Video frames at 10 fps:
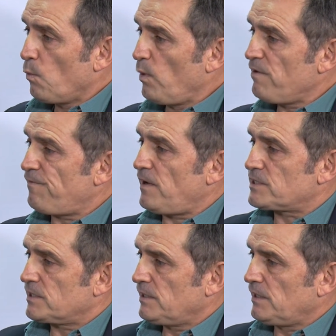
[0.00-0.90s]
we
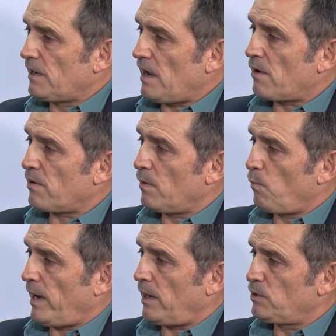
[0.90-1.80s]
fit in an area
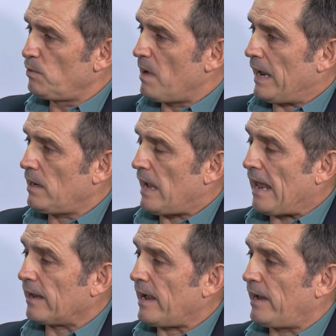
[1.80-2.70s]
where you may
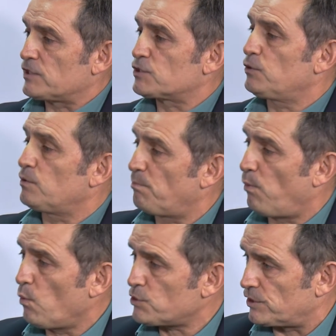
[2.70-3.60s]
allocate a certain
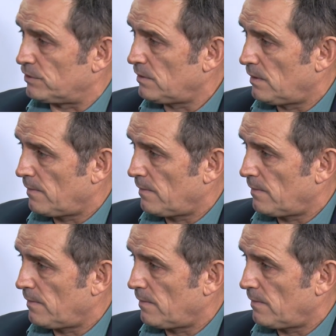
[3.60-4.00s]
portion,